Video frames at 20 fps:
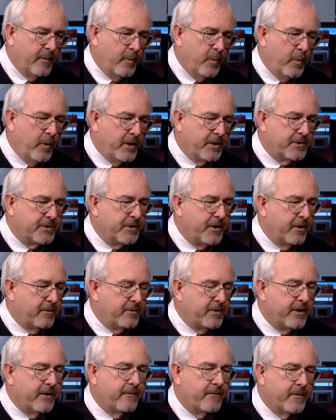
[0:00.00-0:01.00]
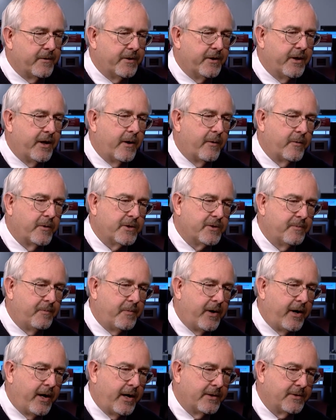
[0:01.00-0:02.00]
was no different than our
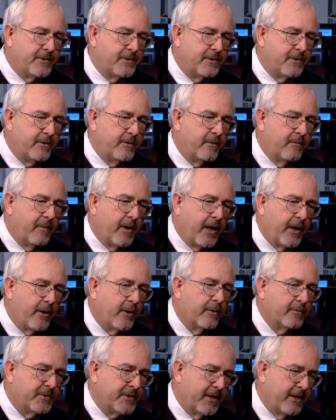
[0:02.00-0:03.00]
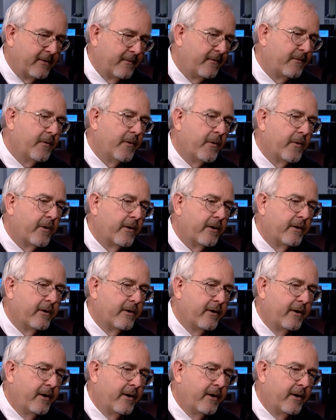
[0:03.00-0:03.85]
response to my home state of Florida.